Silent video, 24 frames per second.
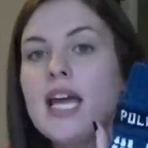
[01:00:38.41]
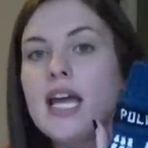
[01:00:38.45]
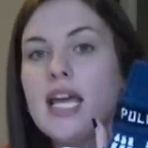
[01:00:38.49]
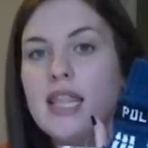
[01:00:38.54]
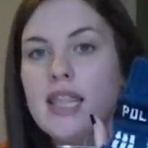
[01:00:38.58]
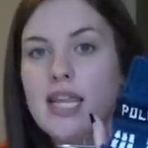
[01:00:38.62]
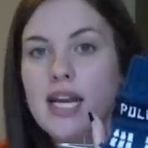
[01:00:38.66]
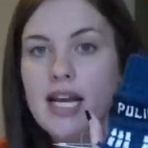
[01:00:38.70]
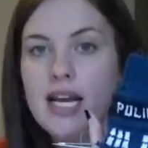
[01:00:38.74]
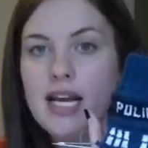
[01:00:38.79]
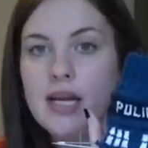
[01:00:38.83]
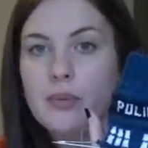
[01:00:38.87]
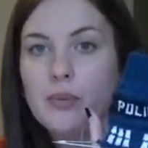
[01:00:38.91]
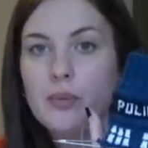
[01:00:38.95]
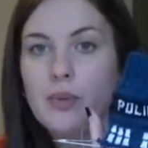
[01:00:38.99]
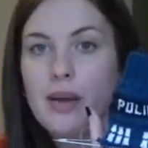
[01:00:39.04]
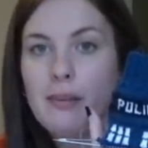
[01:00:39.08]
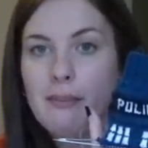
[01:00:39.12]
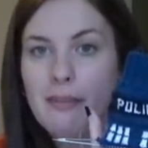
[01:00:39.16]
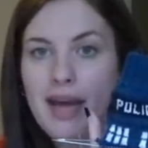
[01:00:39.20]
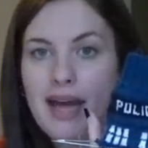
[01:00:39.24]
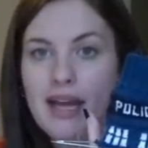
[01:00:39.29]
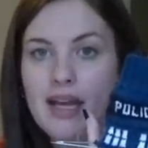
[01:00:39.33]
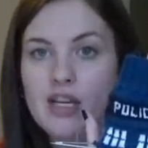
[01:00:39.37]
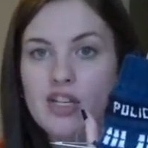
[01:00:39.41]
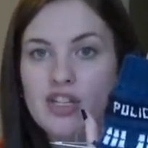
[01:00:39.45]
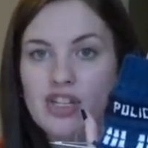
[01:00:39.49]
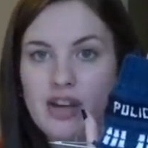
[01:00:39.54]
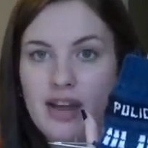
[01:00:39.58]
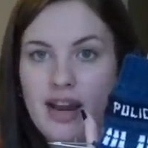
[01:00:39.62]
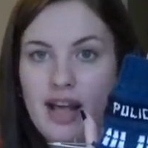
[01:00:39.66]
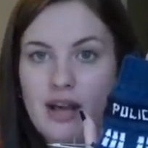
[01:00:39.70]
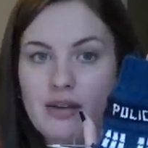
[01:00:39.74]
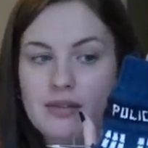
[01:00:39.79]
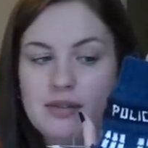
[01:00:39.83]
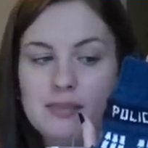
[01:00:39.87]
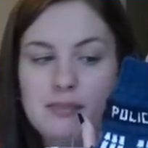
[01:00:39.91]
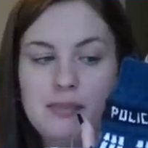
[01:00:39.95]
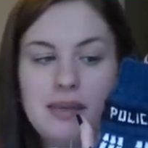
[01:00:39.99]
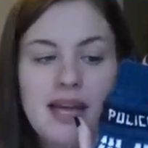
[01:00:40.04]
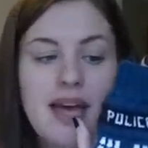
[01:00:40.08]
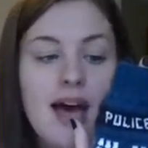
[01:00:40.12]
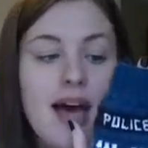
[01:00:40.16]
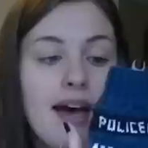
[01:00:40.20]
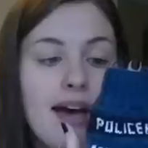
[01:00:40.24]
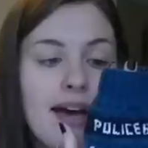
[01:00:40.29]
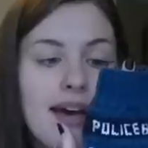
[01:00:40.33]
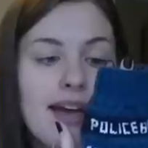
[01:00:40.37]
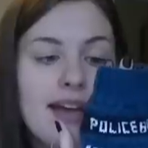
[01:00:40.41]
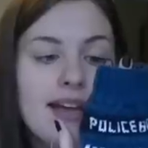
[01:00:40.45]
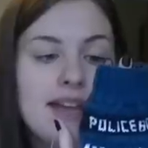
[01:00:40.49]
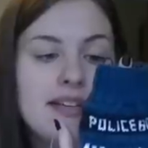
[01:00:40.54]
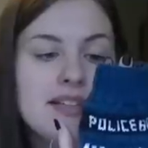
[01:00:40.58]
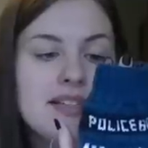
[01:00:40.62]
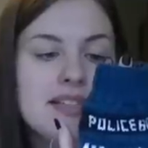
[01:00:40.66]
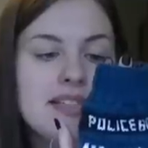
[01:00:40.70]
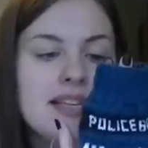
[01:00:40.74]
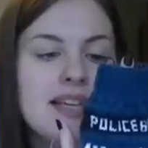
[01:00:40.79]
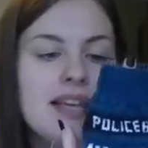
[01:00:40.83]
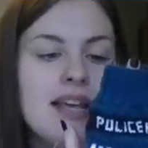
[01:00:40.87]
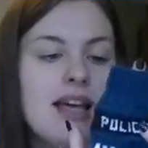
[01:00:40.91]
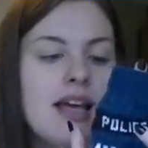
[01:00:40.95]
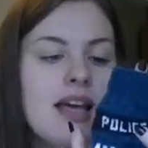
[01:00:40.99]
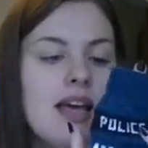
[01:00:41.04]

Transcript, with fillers: and then I went back and took it out because